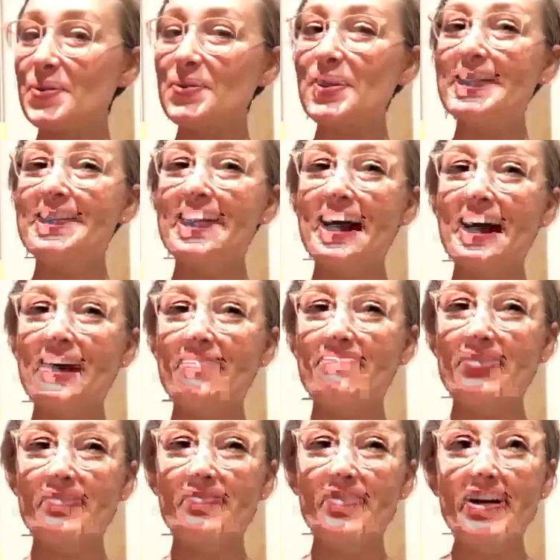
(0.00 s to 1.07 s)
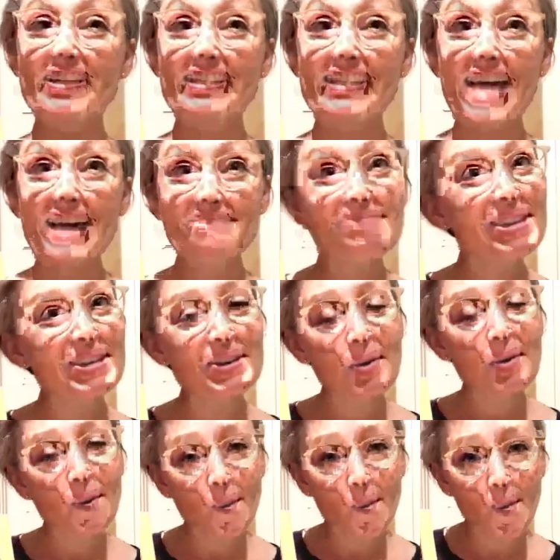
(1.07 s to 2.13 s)
What's up, everyone? Happy
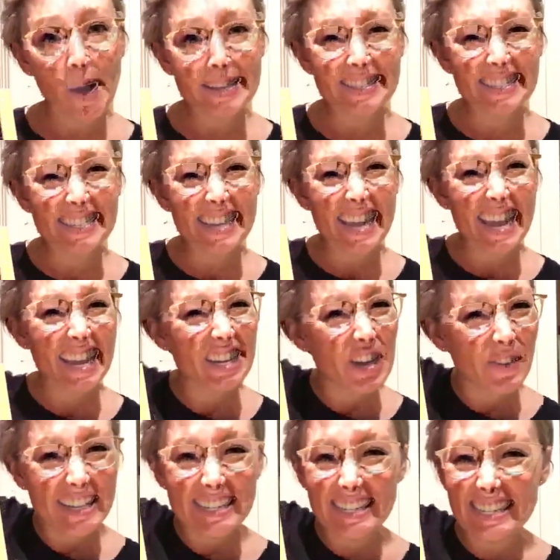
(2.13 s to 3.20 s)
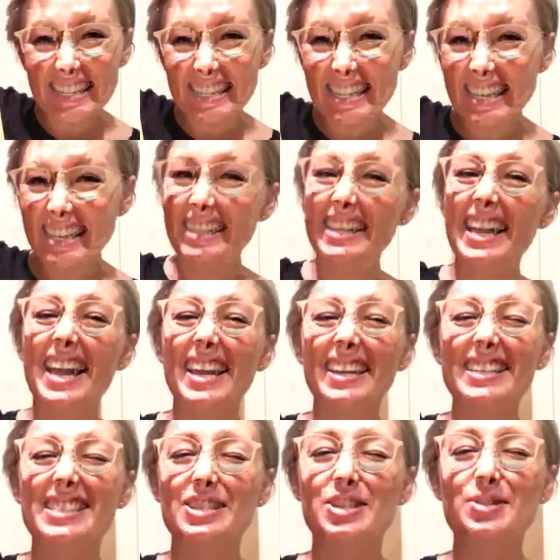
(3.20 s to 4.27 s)
Wednesday. No, I did it again. It's a
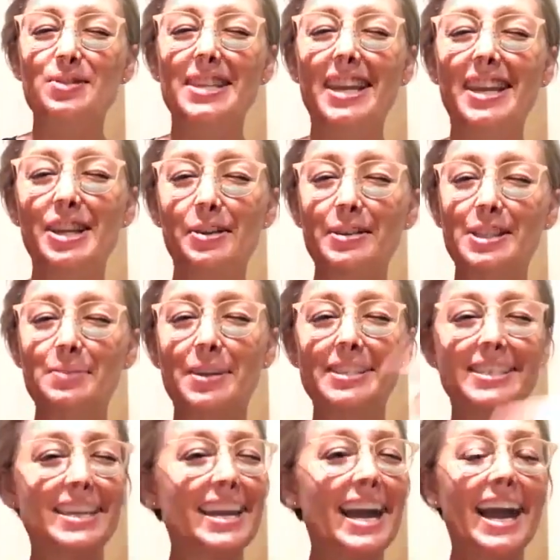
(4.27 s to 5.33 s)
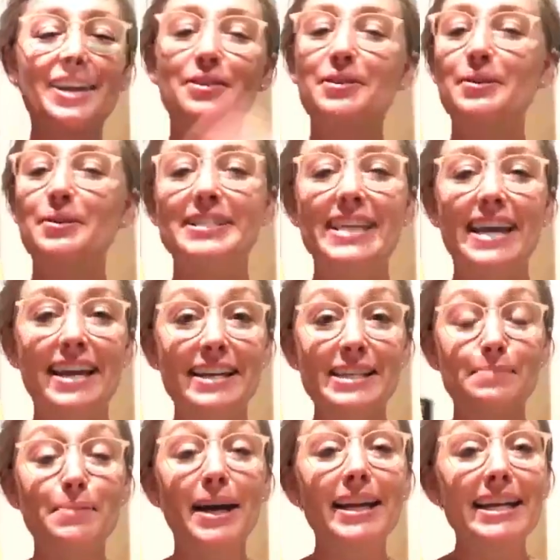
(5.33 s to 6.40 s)
Tuesday. No, it's a Wednesday. I don't know what day it is,
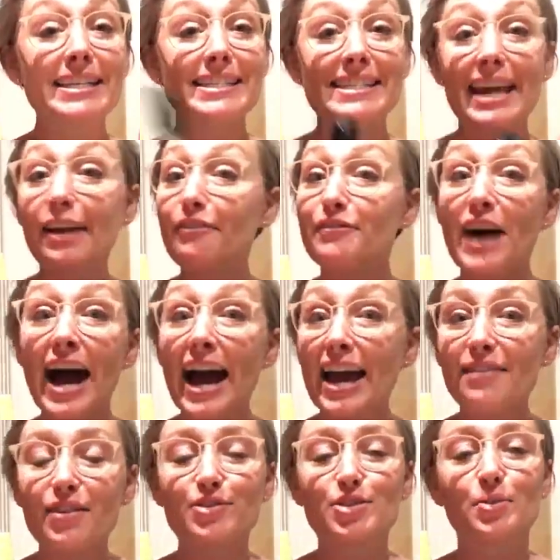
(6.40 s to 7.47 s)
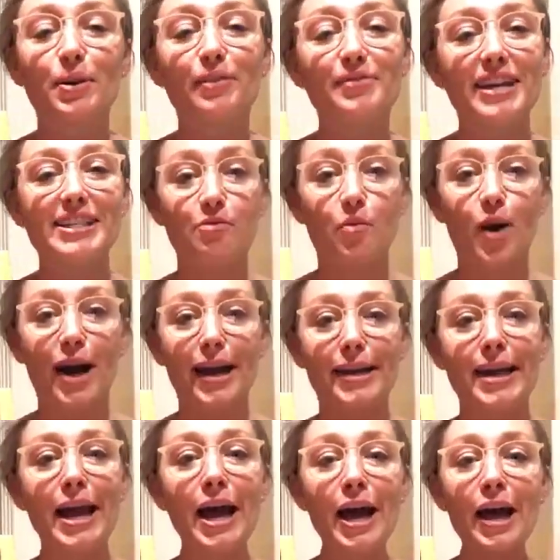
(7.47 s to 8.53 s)
but it's day 5 of 12 Nights
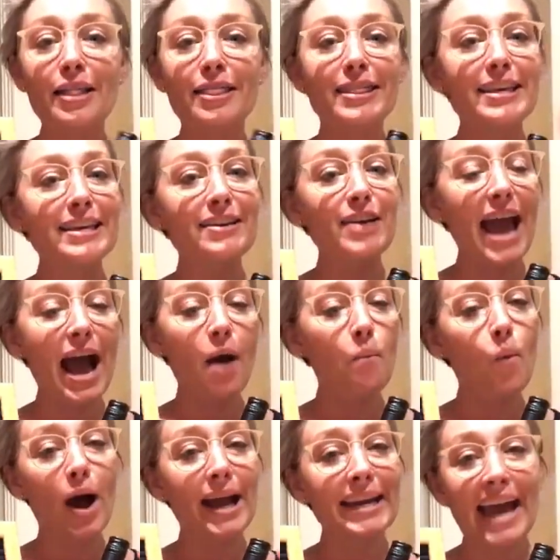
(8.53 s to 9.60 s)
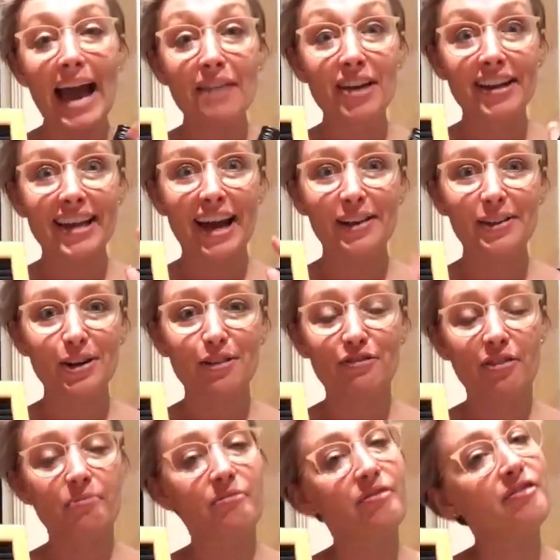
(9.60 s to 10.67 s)
Wine, the wine advent calendar
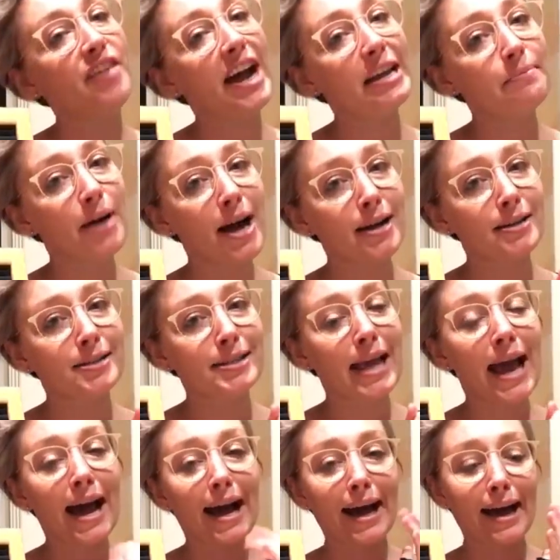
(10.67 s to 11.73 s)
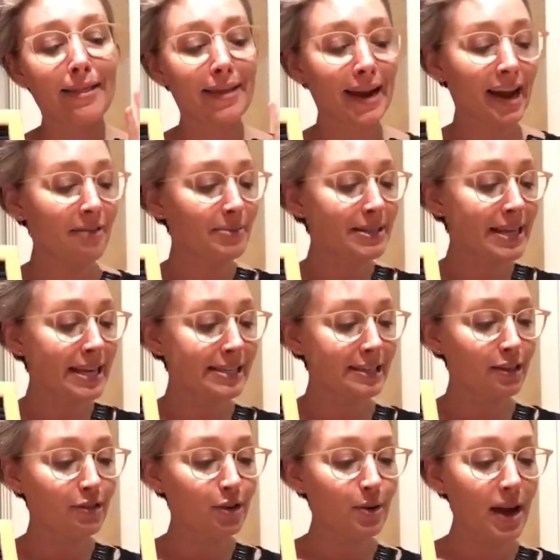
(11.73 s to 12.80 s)
from MAVIC that I've been
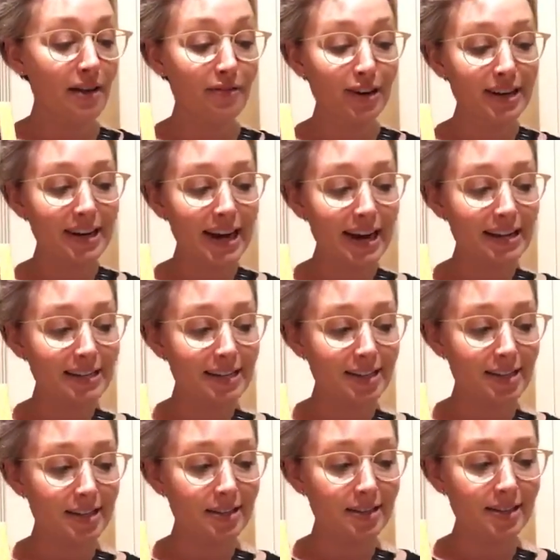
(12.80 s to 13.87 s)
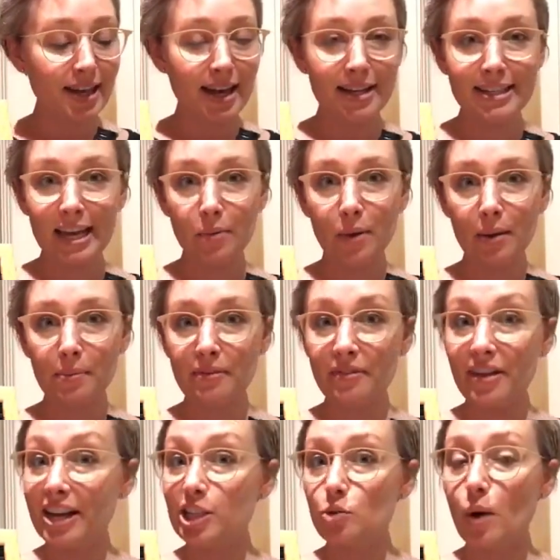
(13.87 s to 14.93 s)
tasting through every night since day 1.
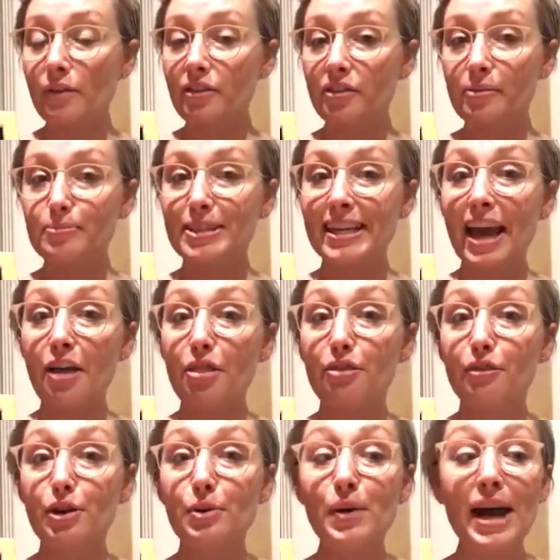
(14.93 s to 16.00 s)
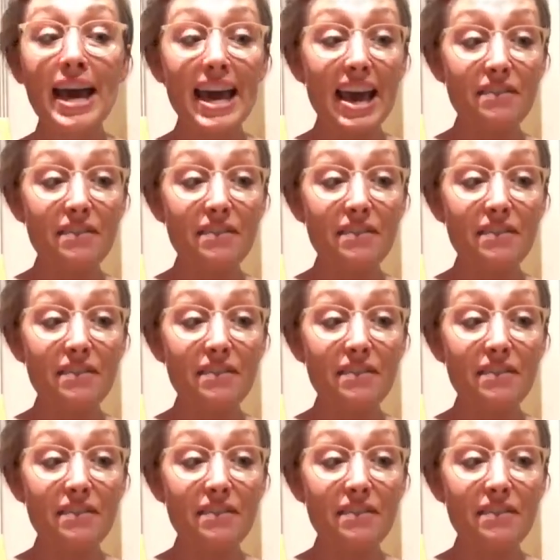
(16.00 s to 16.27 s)
We've got 12 of them to get through.